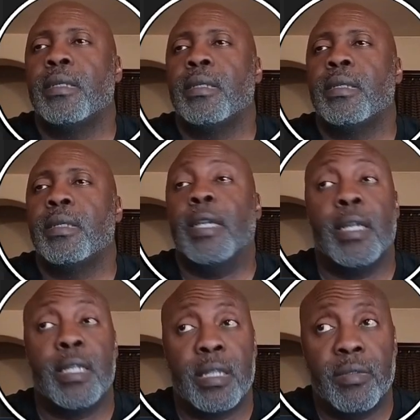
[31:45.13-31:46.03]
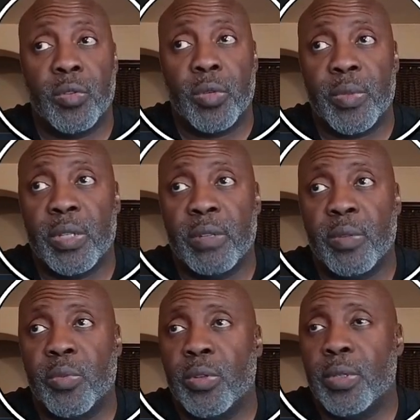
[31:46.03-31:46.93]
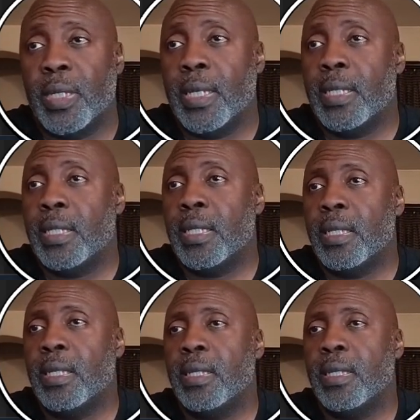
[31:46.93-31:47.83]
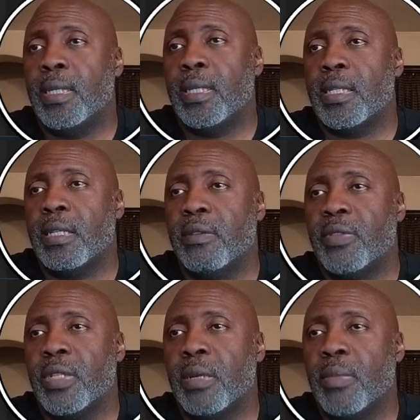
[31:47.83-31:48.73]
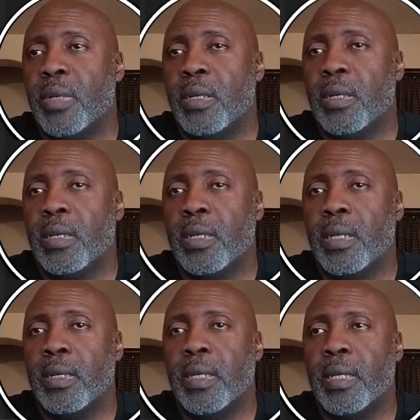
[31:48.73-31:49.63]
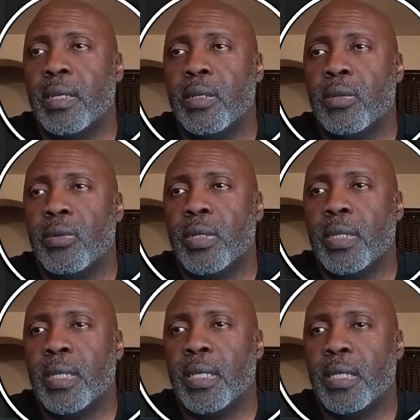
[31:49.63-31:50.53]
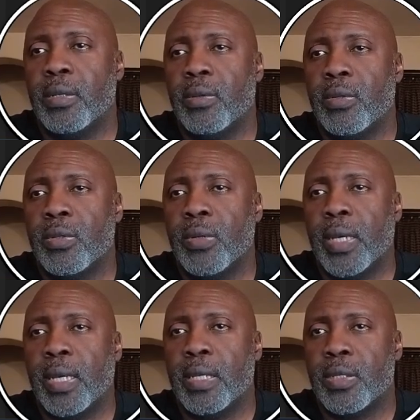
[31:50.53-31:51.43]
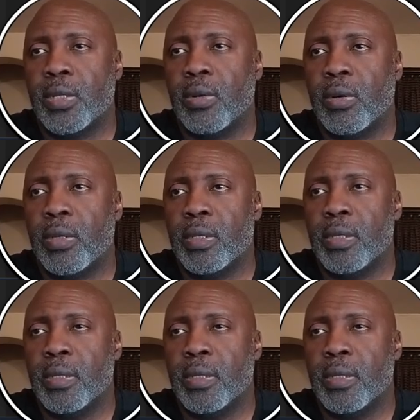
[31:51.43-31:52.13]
It does have the web server port 80. It does have Samba. And look at that. It also has got